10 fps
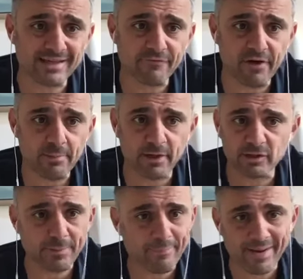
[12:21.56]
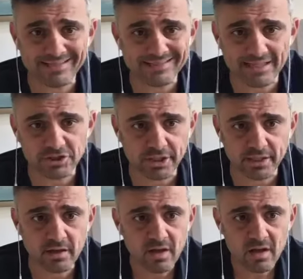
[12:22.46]
for anybody who's been paying
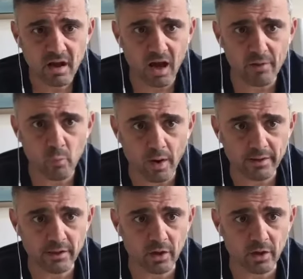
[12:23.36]
attention on what,